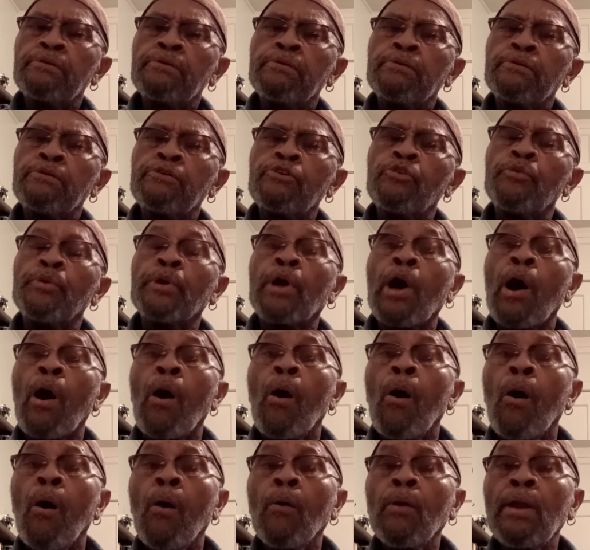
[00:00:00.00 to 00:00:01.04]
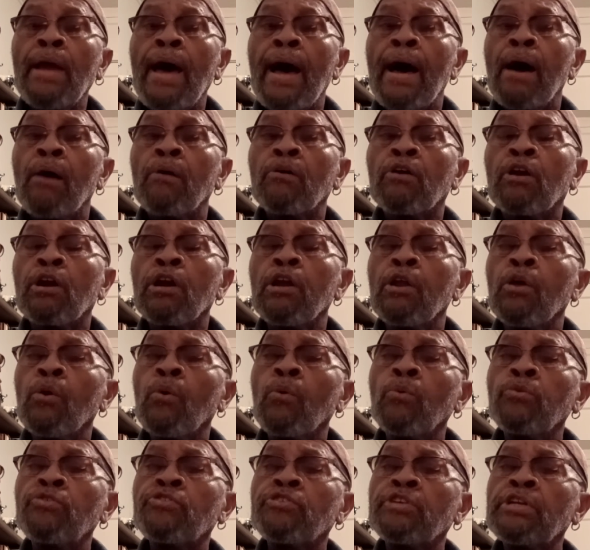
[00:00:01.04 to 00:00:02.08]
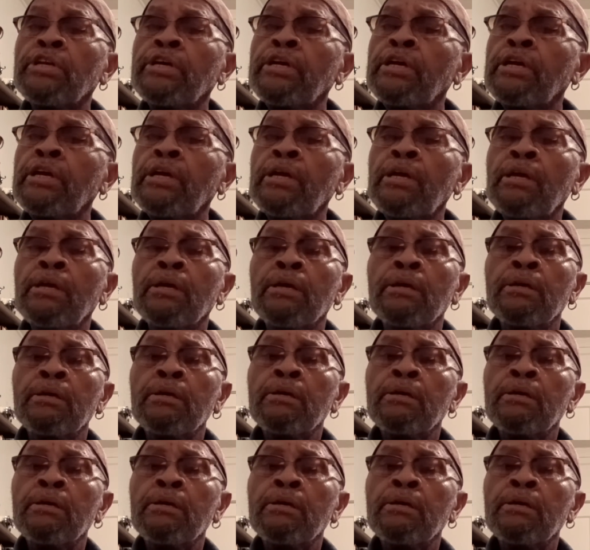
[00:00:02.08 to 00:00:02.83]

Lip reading: You recall how closely